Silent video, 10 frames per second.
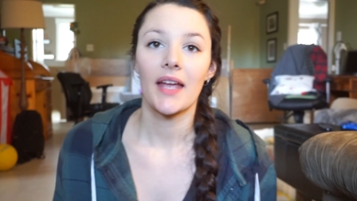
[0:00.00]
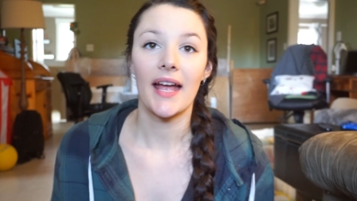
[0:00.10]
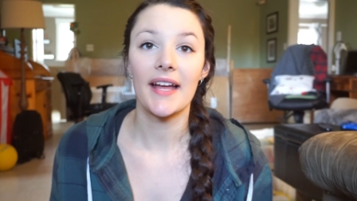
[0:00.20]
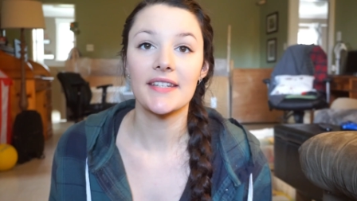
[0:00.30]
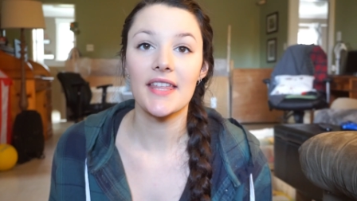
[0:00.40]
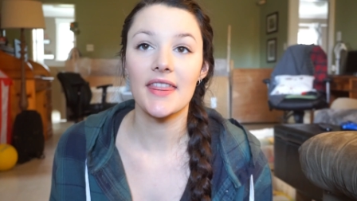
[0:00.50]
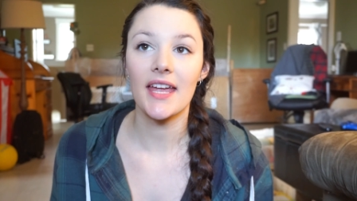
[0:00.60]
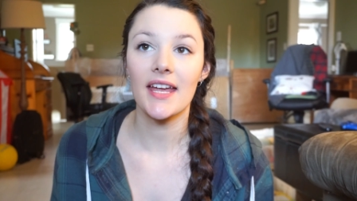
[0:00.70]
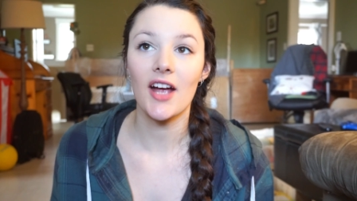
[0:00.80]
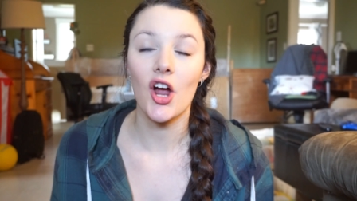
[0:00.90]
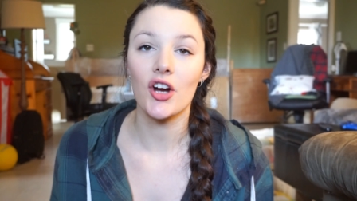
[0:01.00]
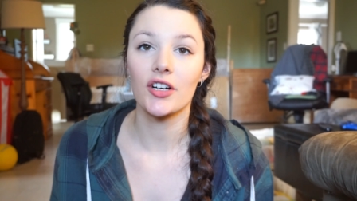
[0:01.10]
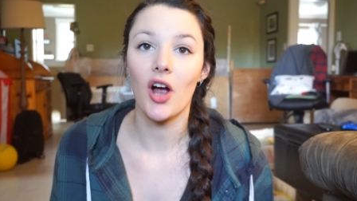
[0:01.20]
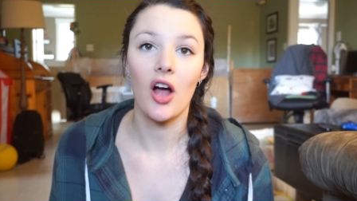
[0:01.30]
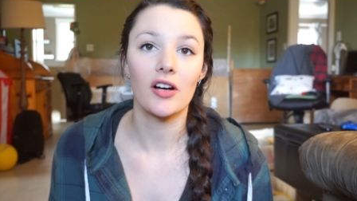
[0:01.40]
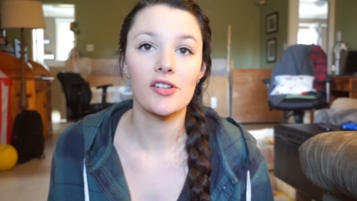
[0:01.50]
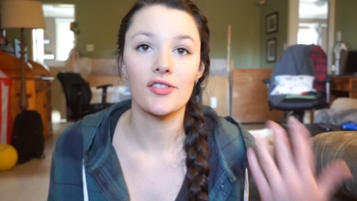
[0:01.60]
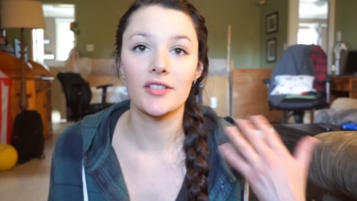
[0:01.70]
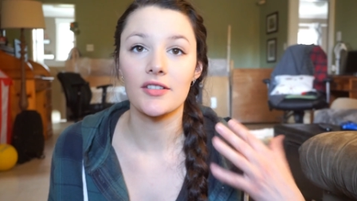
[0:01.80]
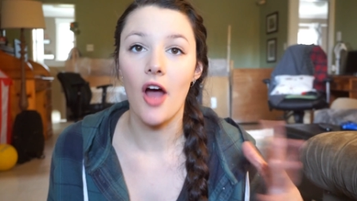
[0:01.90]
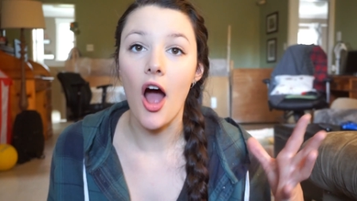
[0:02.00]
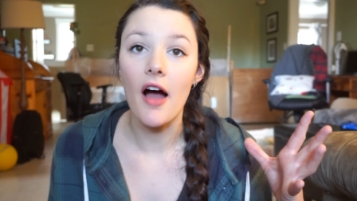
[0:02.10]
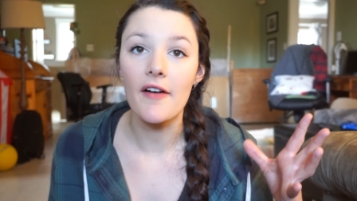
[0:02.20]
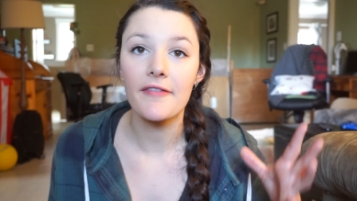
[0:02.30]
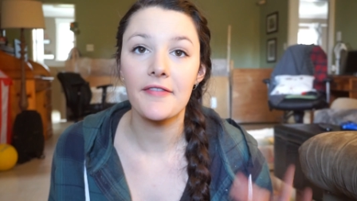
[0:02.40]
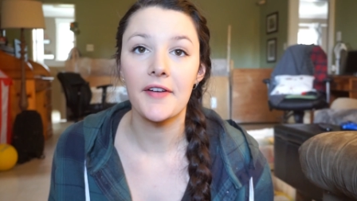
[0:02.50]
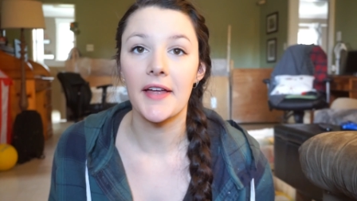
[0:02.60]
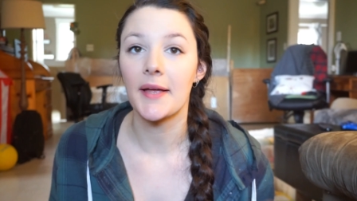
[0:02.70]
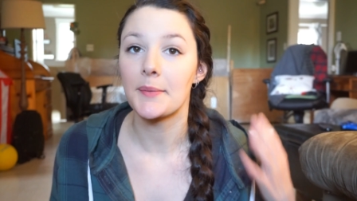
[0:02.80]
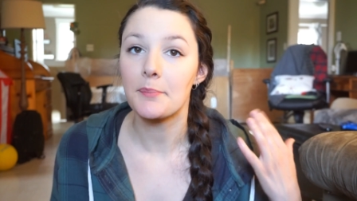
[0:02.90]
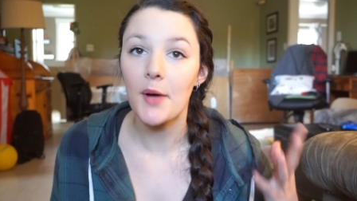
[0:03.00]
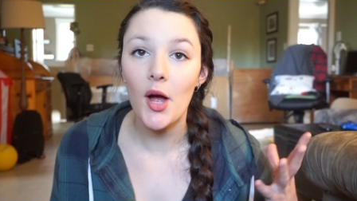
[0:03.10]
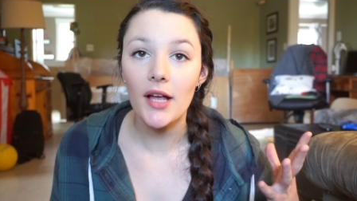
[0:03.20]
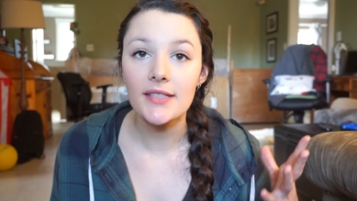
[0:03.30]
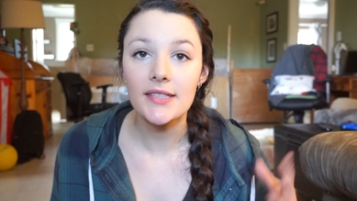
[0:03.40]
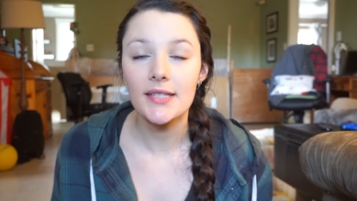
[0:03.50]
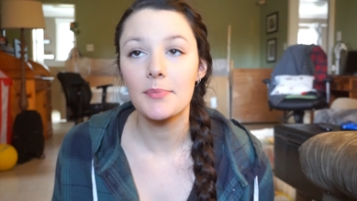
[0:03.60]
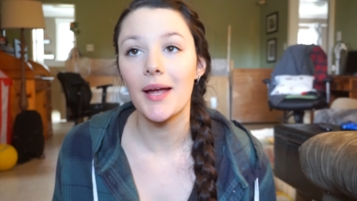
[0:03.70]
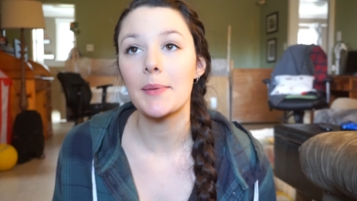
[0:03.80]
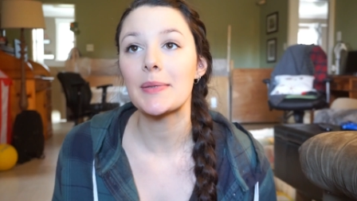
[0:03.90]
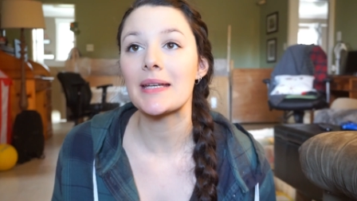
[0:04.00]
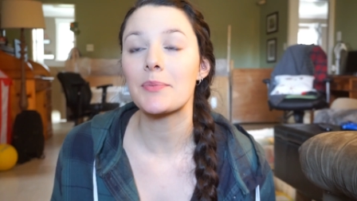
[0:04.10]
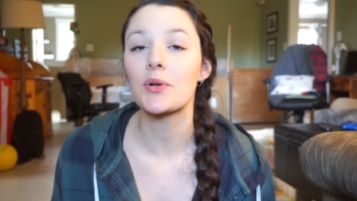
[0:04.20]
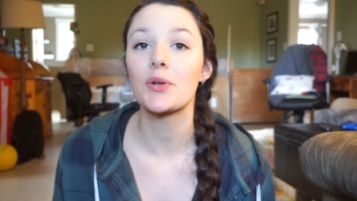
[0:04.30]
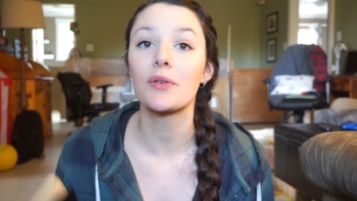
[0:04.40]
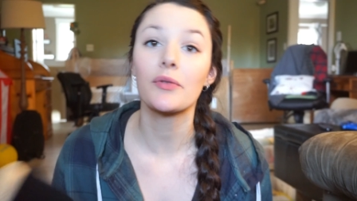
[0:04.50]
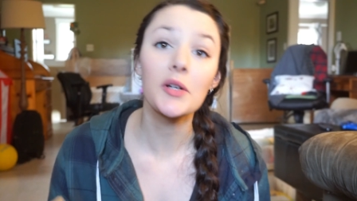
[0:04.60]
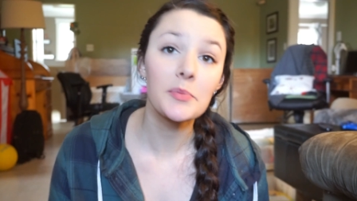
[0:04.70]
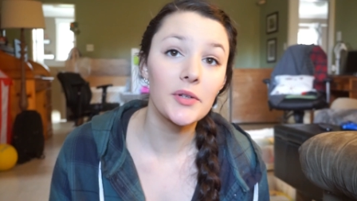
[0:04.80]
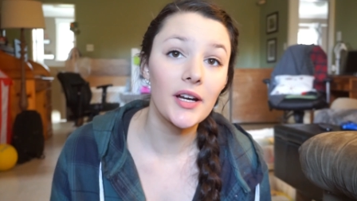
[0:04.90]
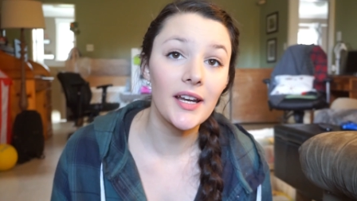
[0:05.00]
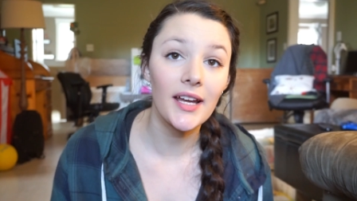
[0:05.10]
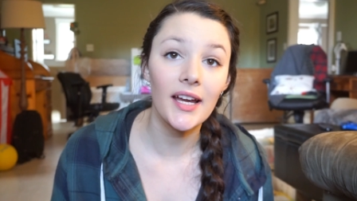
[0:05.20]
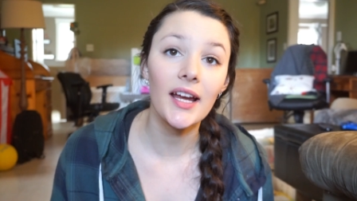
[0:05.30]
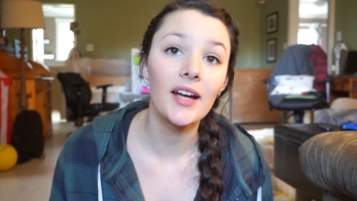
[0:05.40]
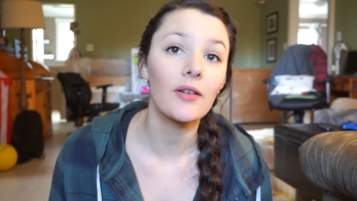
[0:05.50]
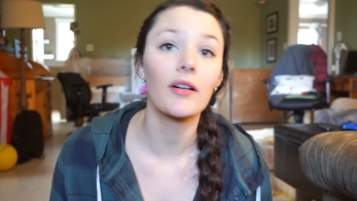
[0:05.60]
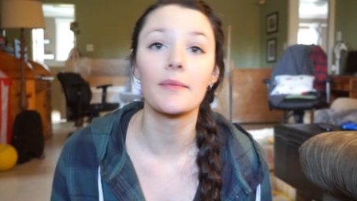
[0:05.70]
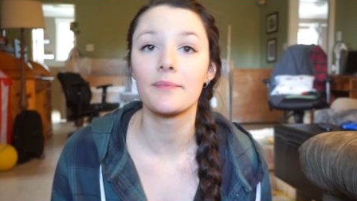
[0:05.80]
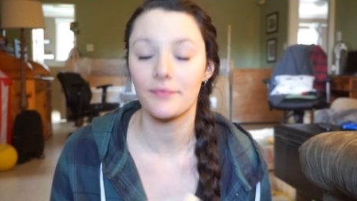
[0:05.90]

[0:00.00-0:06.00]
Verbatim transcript: And they are auctioned off and bought by people for breeding or